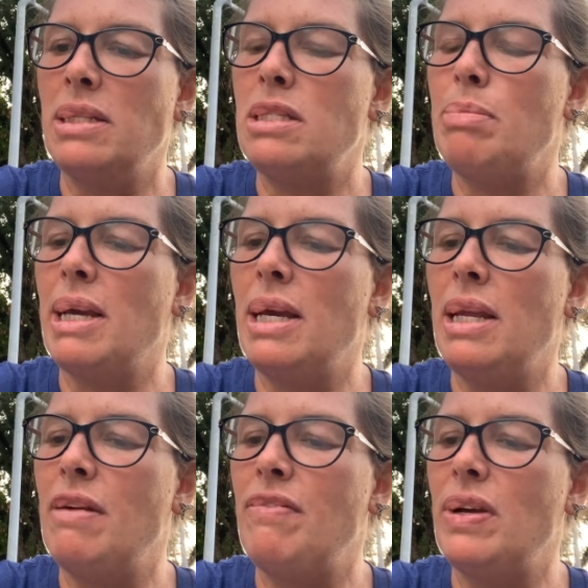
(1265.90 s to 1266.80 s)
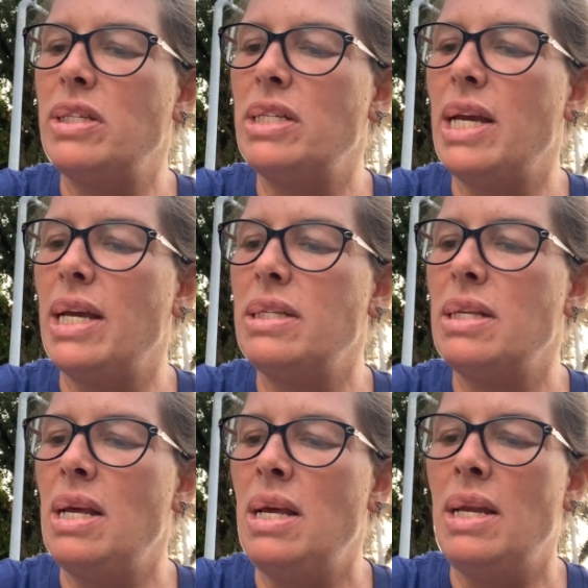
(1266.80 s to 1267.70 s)
spaghetti, and fresh eggs.
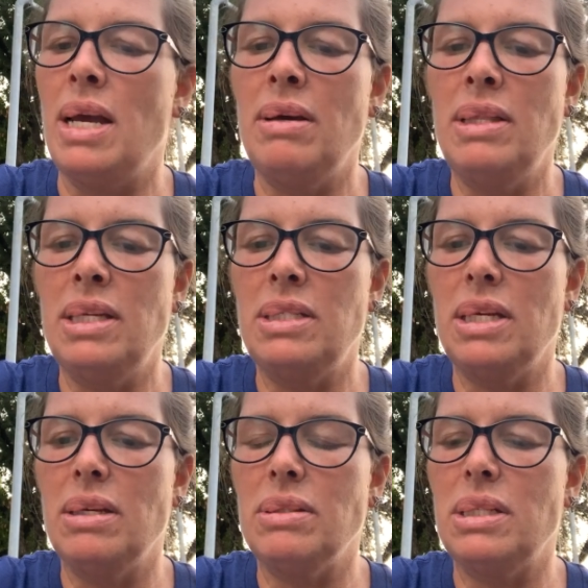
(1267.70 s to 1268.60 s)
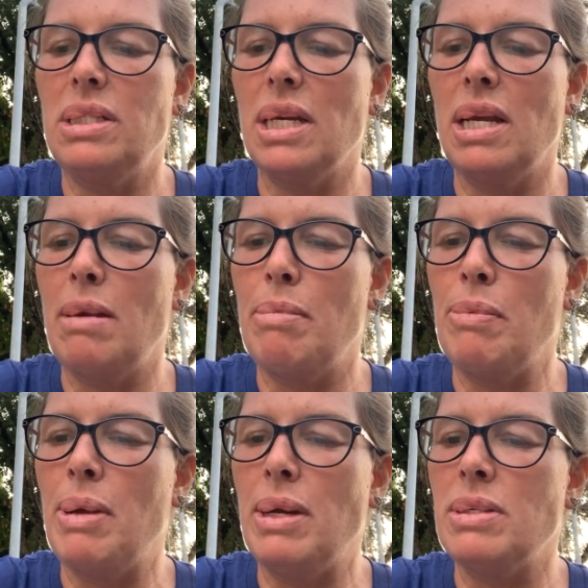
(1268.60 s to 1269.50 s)
Now and then she kills a chicken and
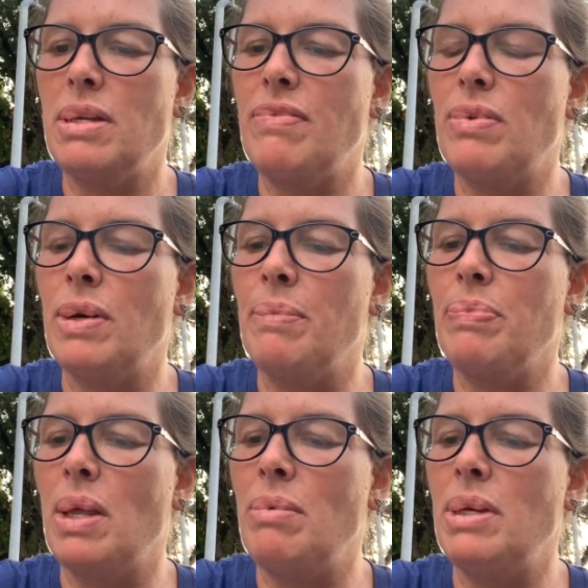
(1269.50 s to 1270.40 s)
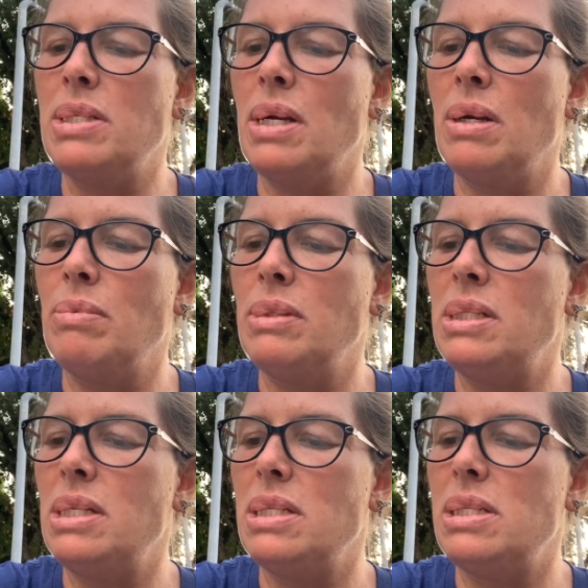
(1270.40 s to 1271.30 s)
prepares it for him. In return, when
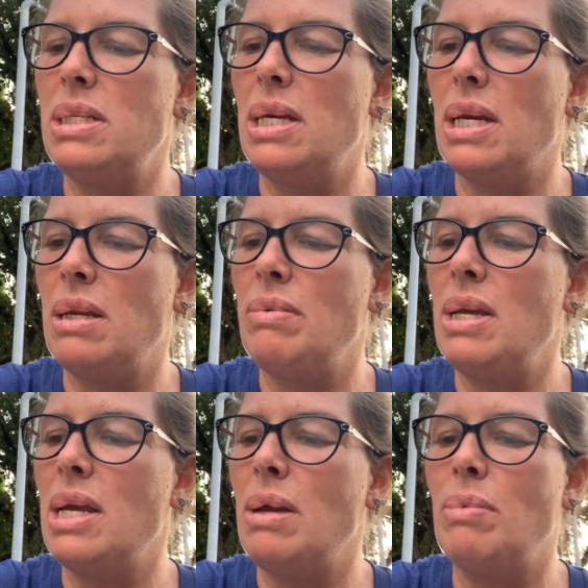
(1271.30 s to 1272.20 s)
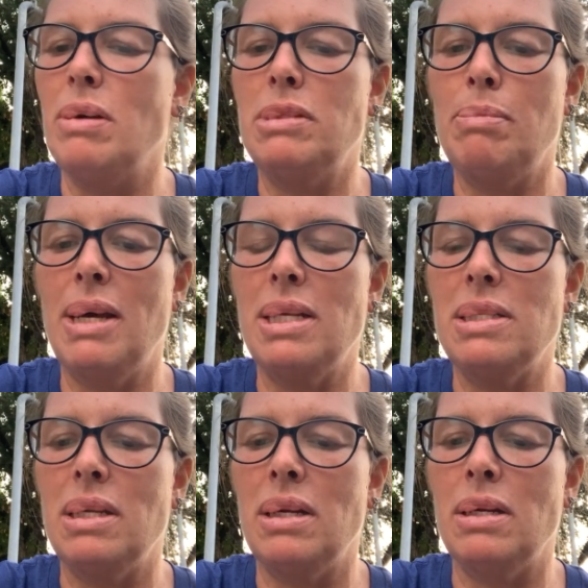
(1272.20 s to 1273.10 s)
she is sick, Enrique rubs
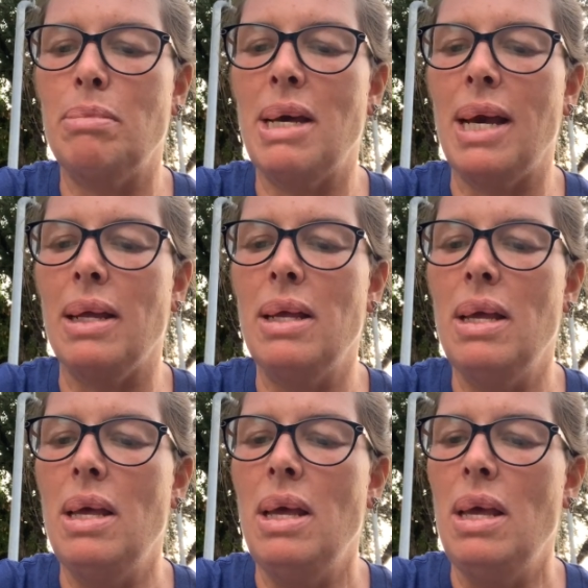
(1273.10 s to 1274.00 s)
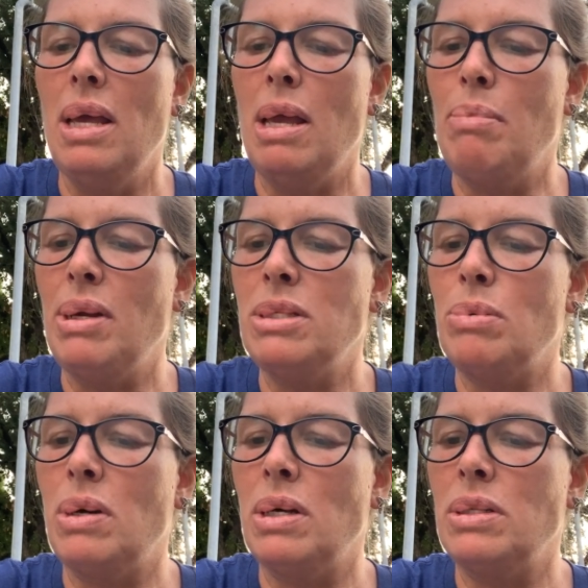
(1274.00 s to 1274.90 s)
medicine on her back. He brings
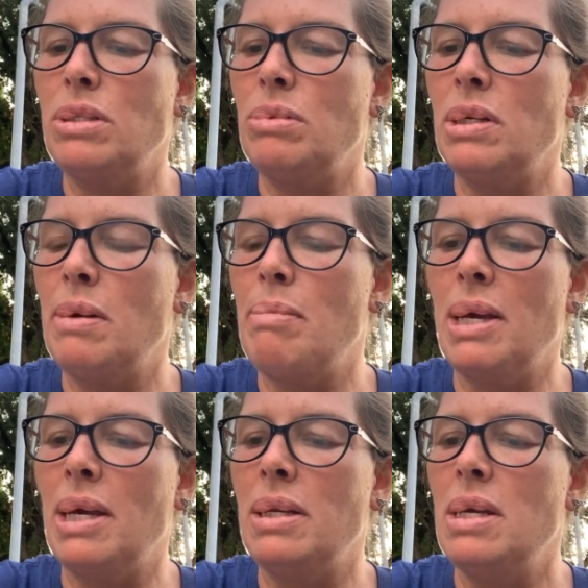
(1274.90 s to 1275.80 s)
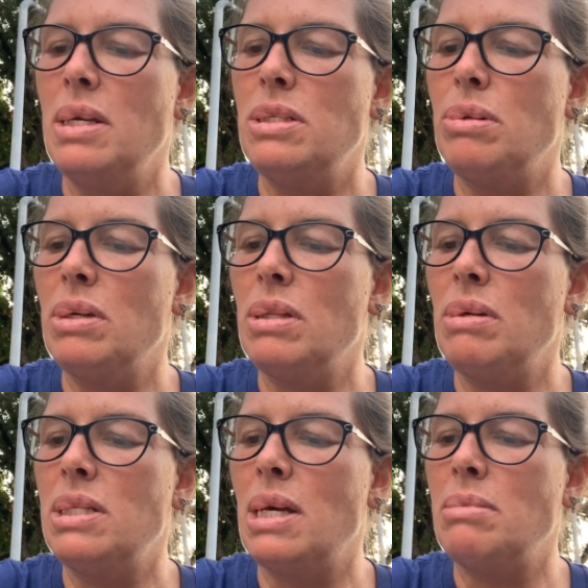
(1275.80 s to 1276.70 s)
water to her in bed. 2 or 3
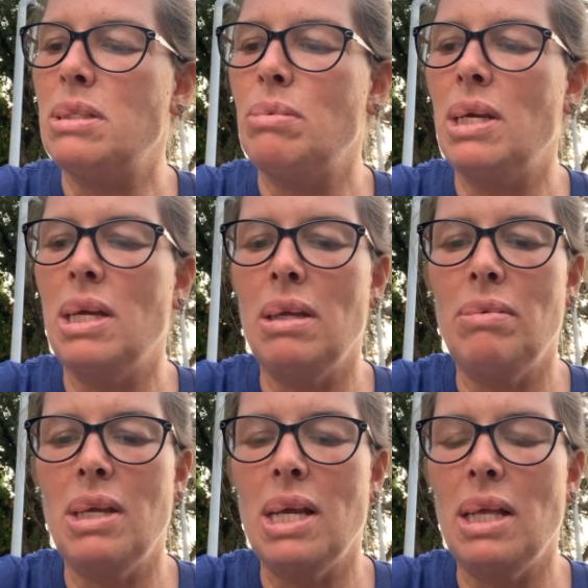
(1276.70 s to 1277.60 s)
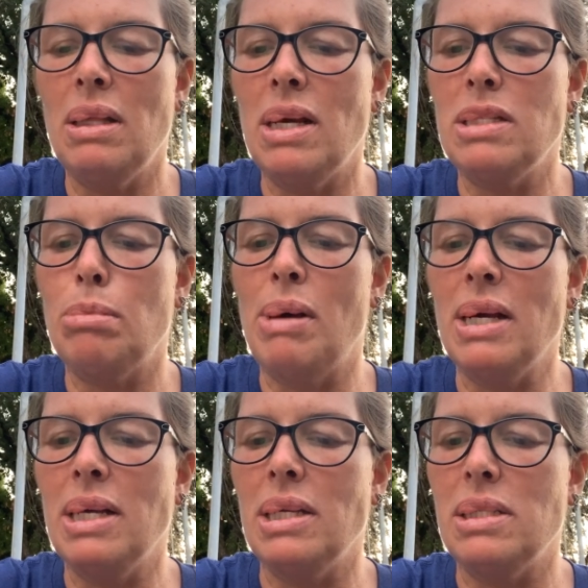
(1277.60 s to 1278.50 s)
times a week, Enrique lugs
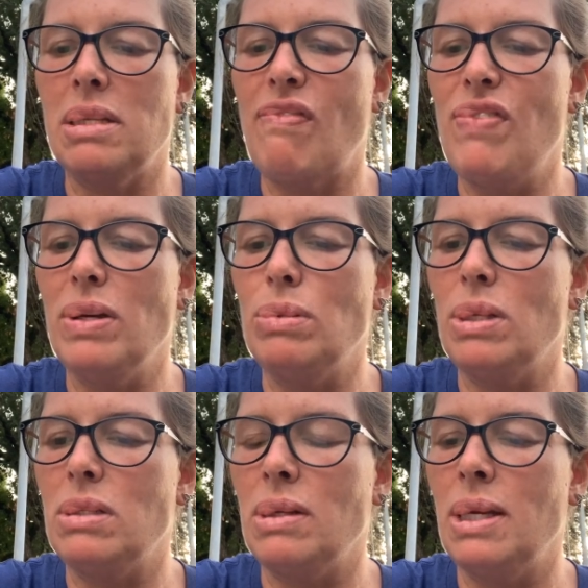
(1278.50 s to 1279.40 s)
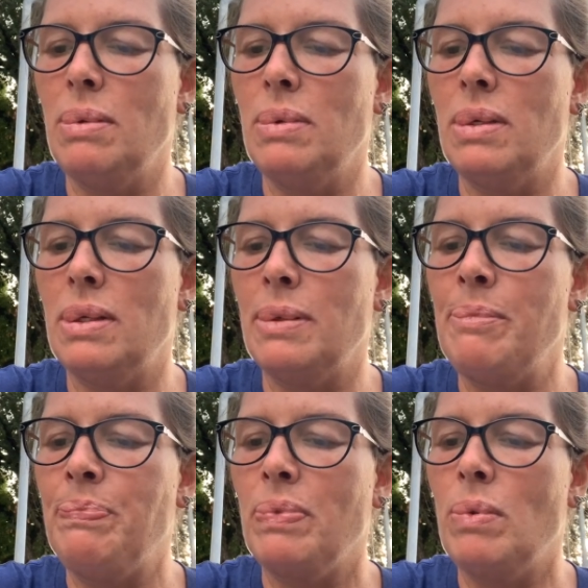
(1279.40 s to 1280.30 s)
buckets filled with drinking water,
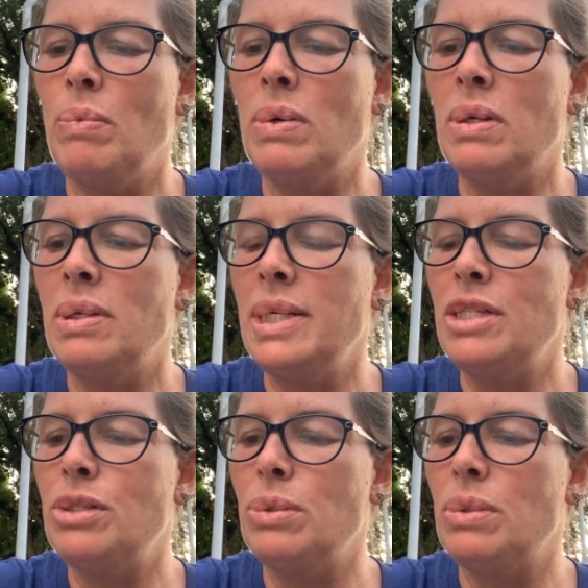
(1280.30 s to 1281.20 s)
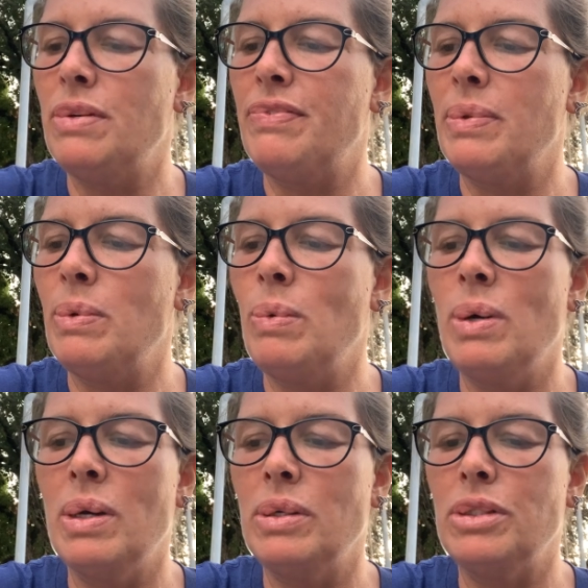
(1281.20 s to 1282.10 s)
one on each shoulder, from the
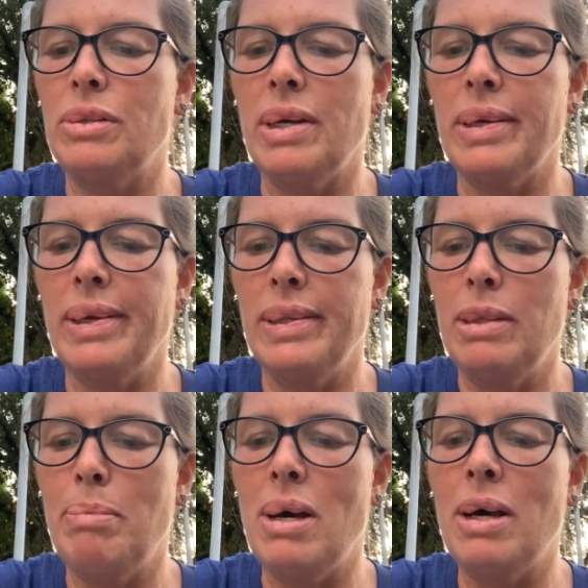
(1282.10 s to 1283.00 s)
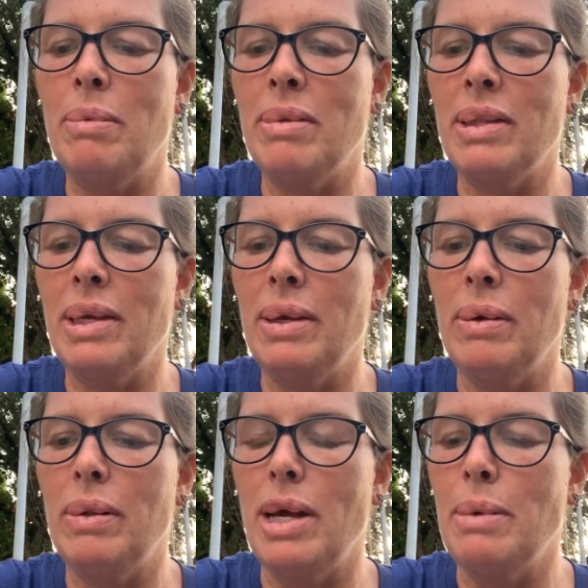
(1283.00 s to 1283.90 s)
water truck at the bottom of the
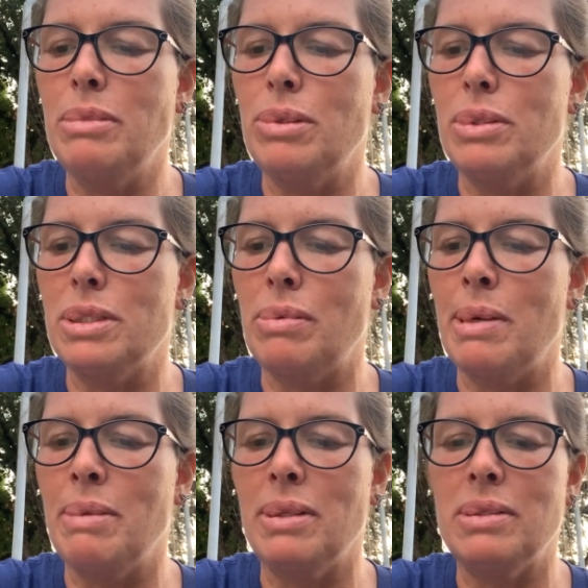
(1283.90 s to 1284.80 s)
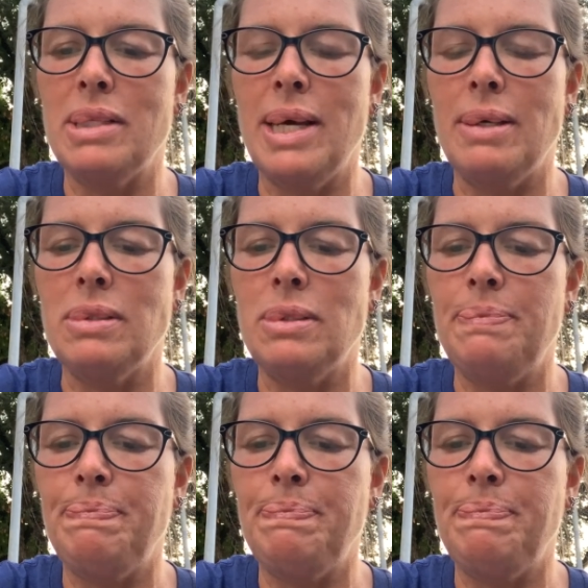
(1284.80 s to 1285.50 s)
hill up to his grandmother's house.